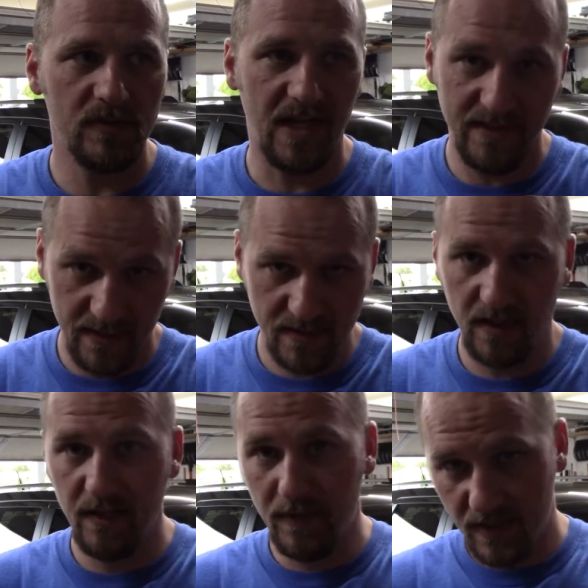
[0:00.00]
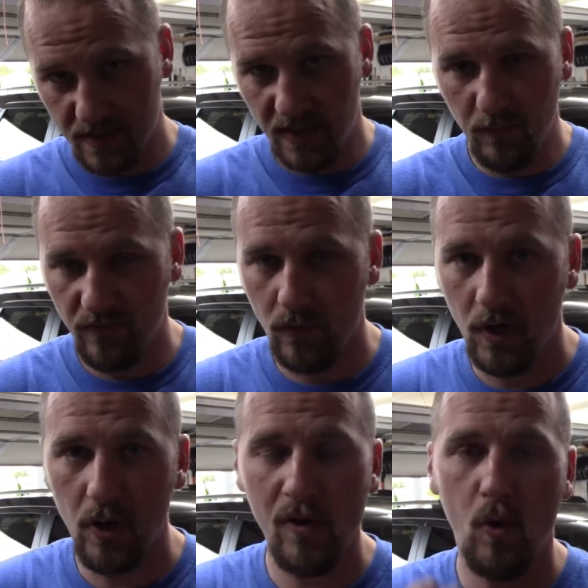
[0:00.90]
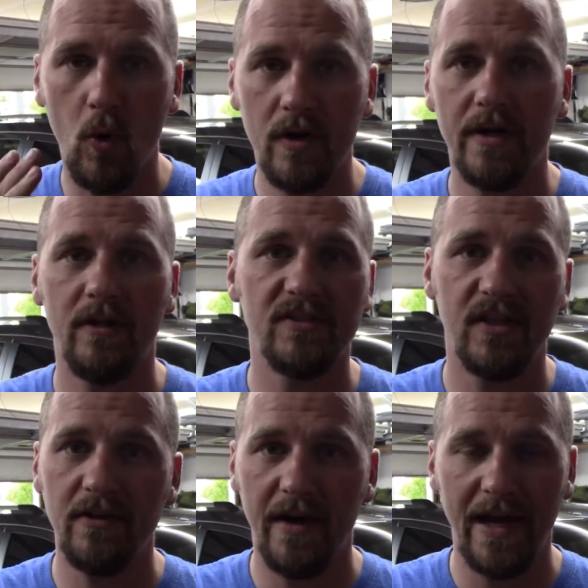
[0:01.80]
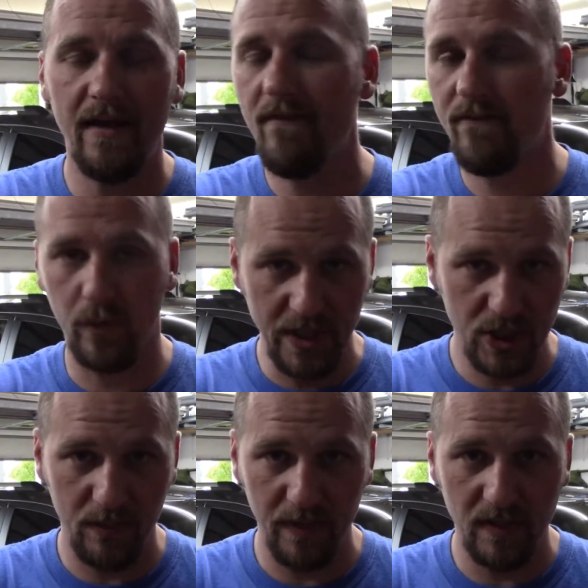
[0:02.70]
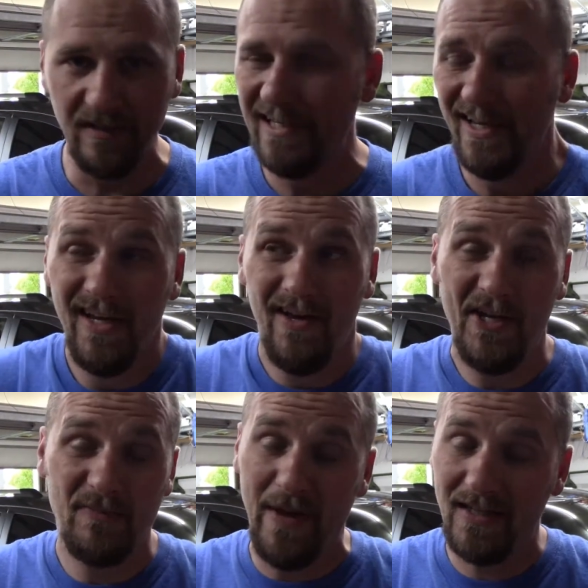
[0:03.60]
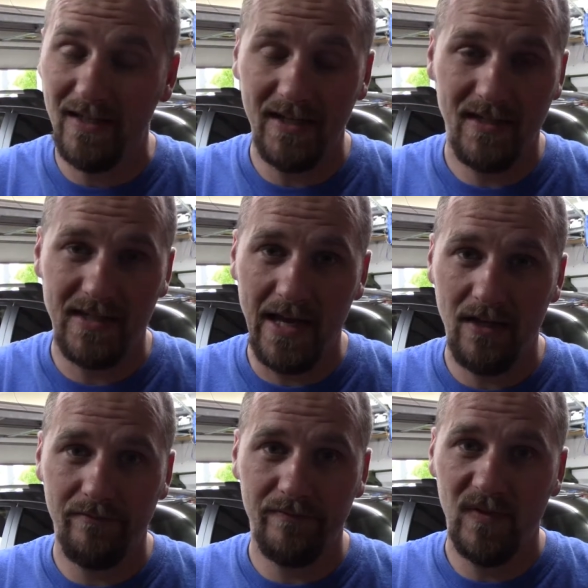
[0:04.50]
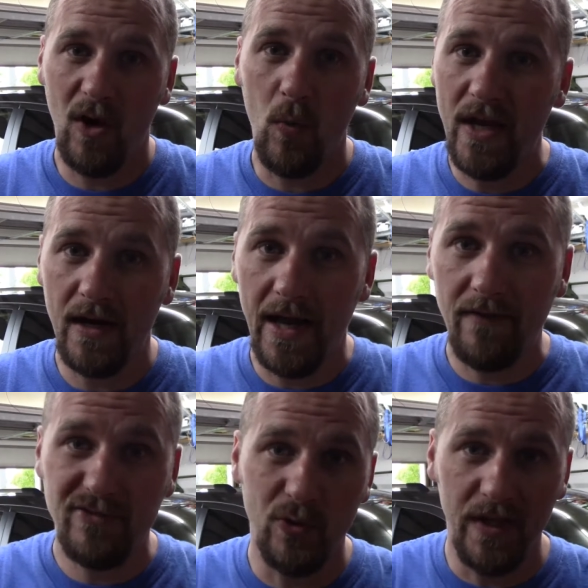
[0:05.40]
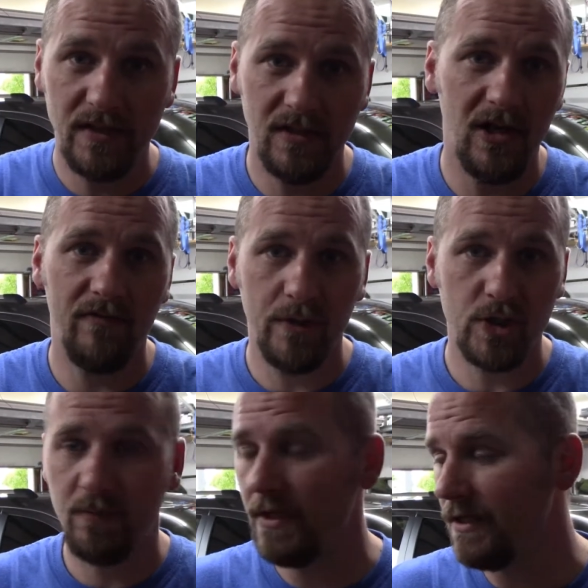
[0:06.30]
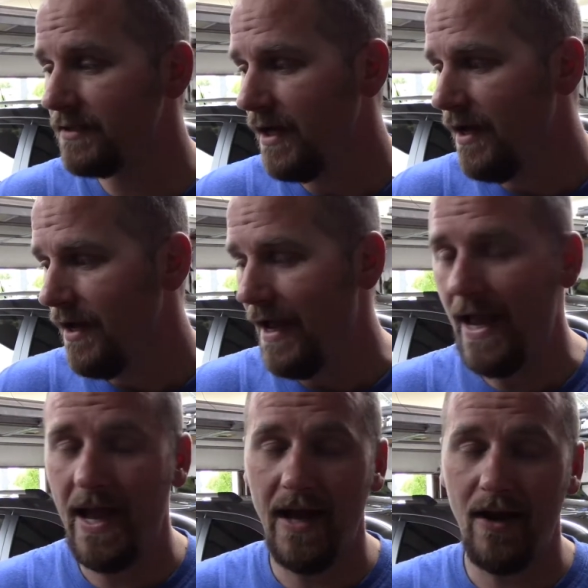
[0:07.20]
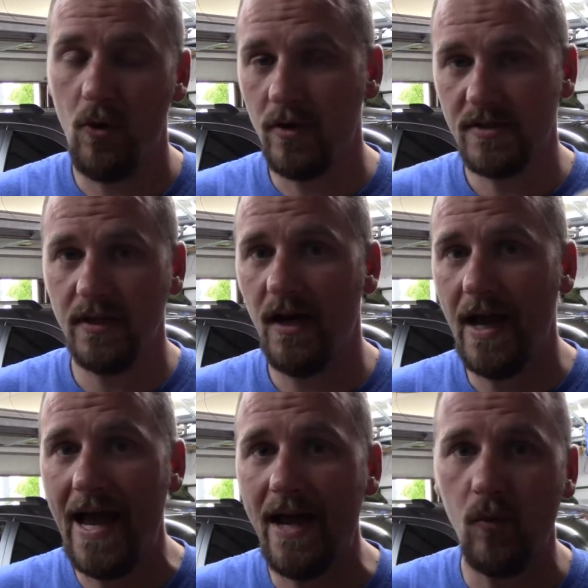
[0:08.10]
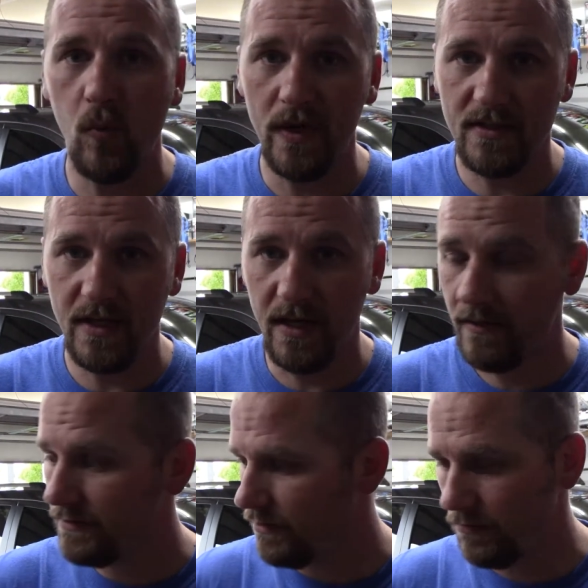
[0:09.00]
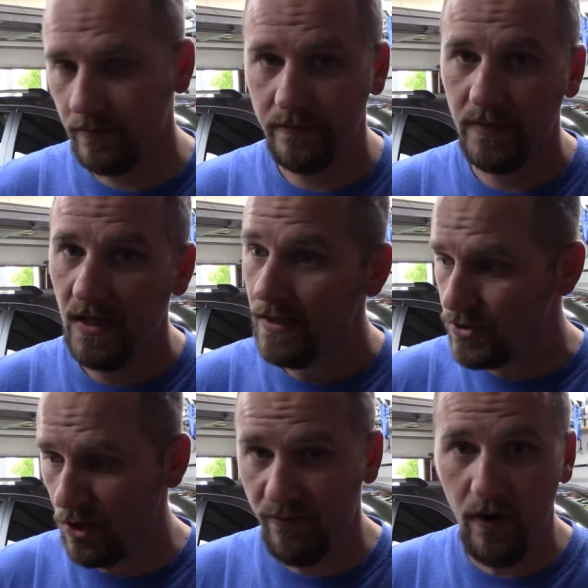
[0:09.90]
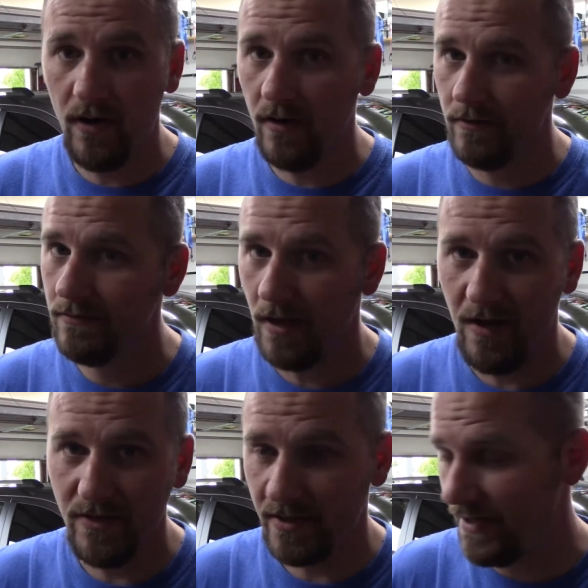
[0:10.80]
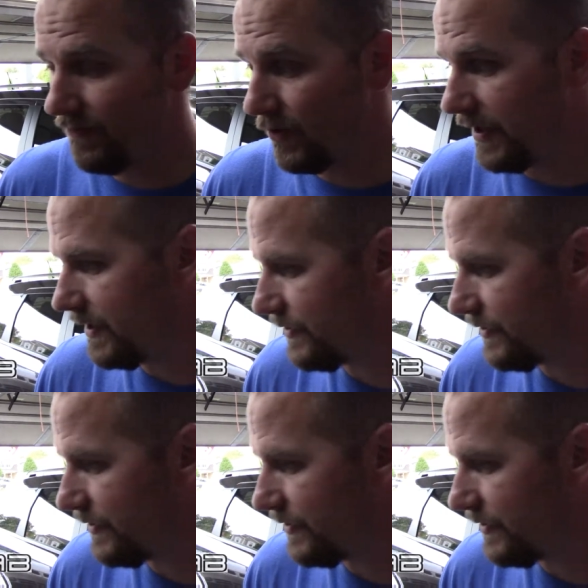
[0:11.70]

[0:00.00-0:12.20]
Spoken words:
not this Sunday, but the Sunday before. I ordered it on Sunday night, free shipping. Expected it to take a week and a half, 2 weeks. You know how free shipping is. And I ordered it Sunday night. I had it Wednesday. So far, obviously, they have great